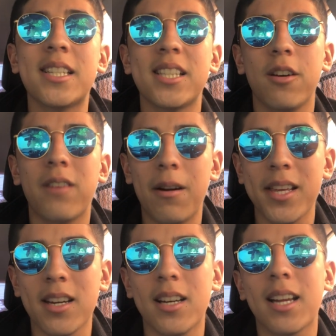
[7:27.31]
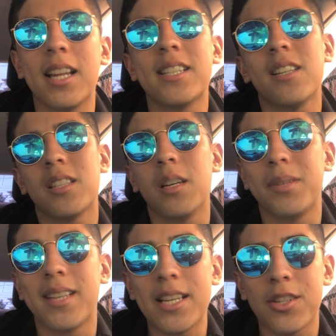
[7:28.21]
still very young, and he still has a
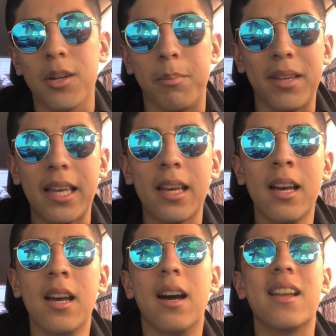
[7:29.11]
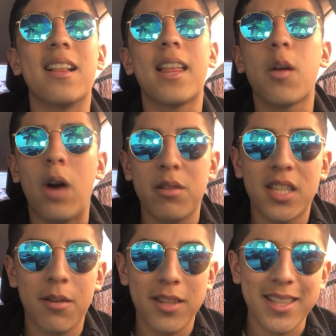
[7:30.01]
potential to be an elite wide
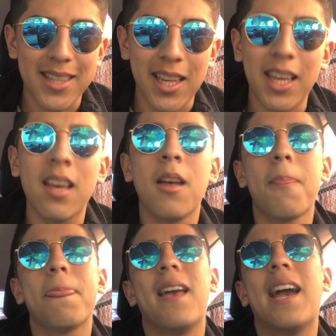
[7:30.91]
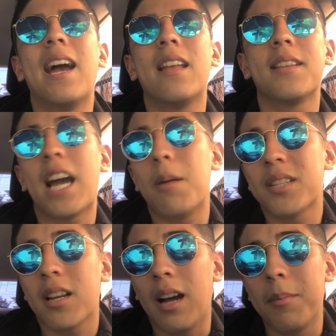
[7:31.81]
receiver in this league. And
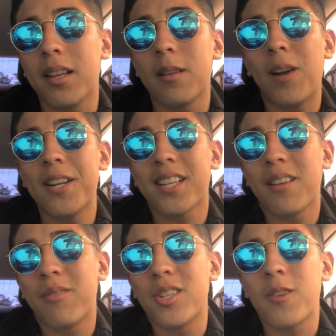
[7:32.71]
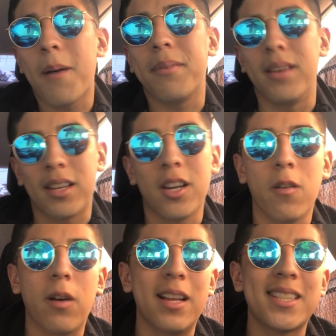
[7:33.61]
the Raiders get a first-round pick. You
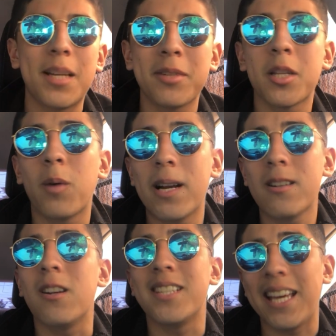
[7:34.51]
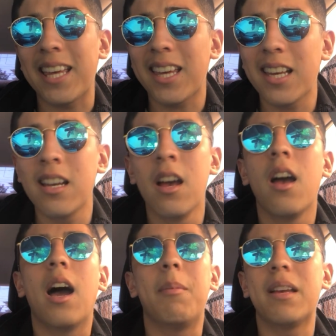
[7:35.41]
know, it seems like the Raiders are tanking.
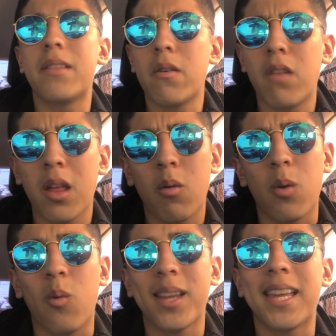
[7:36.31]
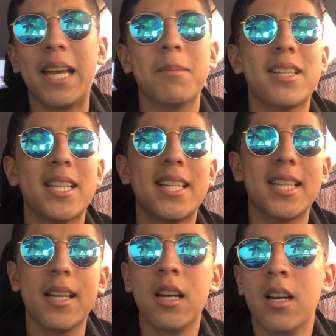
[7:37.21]
I believe they've only won 1 game this
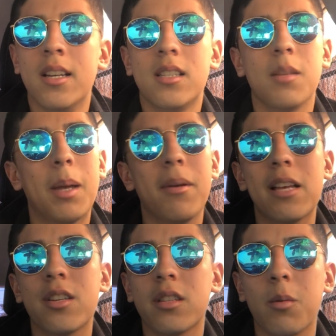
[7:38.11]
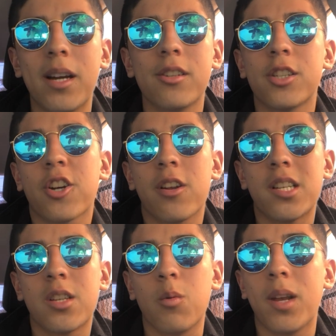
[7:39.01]
season. So maybe that's what the Raiders are going
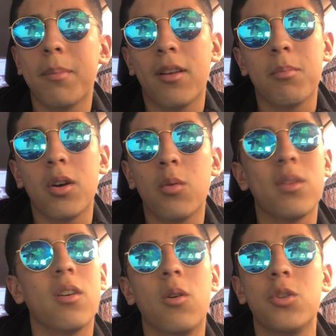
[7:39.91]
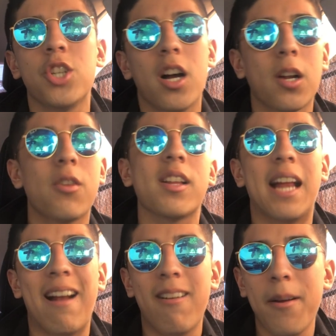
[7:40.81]
into rebuild mode with the whole John
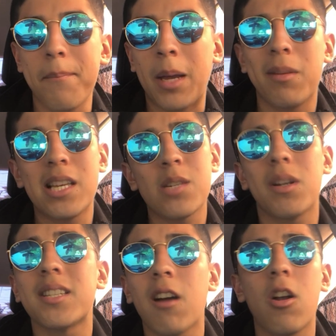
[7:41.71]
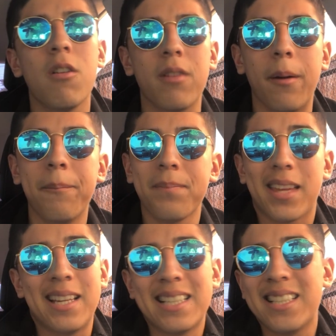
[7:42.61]
Gruden era. Maybe they just want to start over,
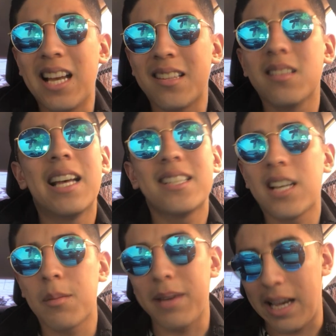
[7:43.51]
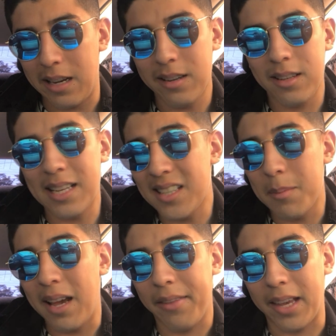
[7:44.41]
and that's not a
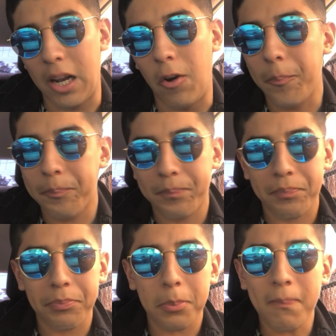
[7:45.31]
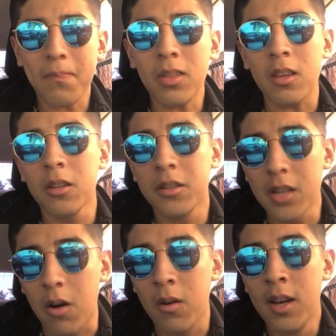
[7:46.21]
bad thing at all.
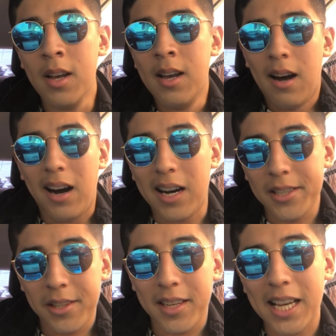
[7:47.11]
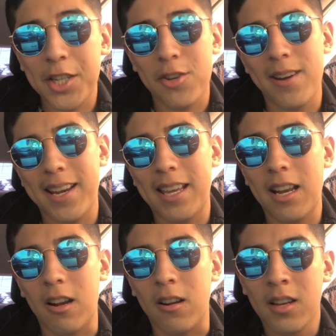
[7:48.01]
So, on to the next trade
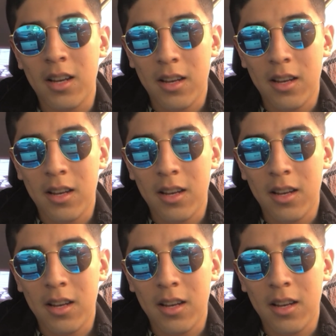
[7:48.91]
here.